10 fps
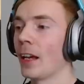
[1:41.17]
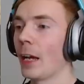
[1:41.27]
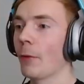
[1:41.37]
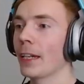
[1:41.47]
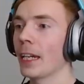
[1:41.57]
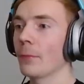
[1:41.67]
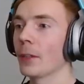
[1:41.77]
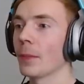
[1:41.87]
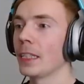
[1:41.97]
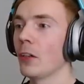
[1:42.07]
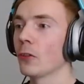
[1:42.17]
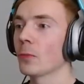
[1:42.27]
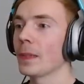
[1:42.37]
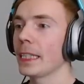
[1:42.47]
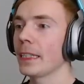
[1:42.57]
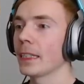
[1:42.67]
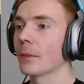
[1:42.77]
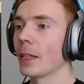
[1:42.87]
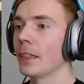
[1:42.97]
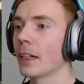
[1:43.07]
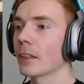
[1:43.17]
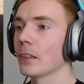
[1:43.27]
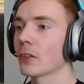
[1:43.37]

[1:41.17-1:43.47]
I wake up with my nose bleeding and my knuckles